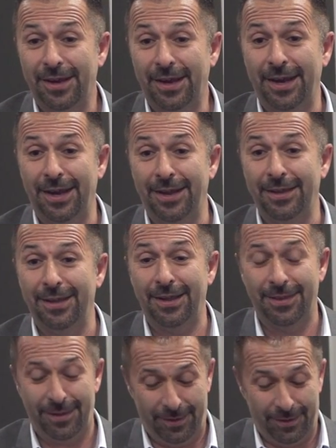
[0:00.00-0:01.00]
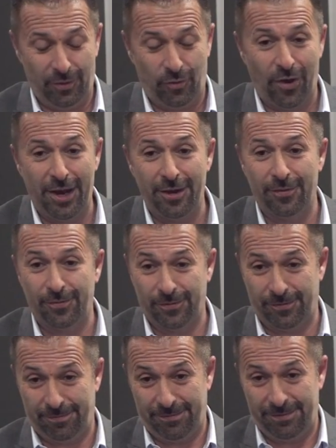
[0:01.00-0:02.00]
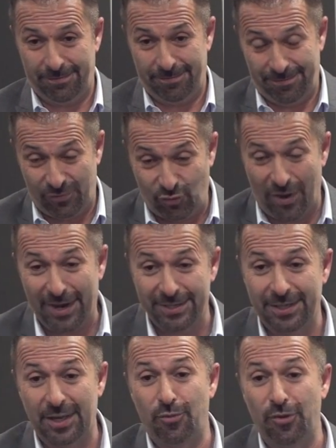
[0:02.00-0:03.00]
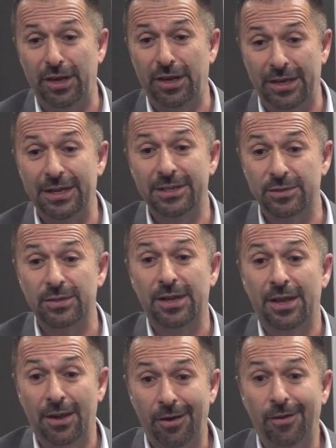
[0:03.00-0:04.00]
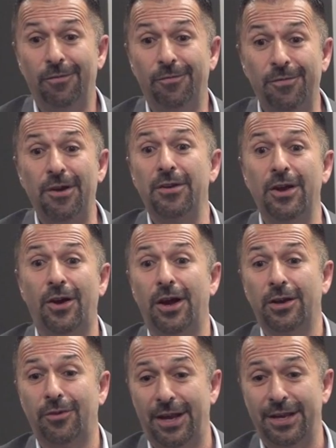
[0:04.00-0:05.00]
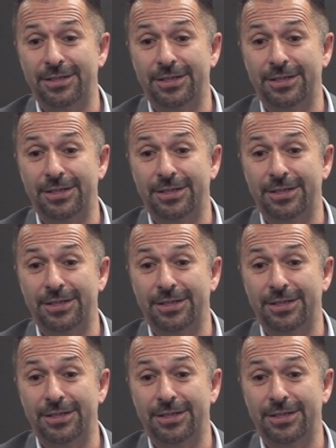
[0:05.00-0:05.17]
And the grade of drugs that they're bringing here is very high grade.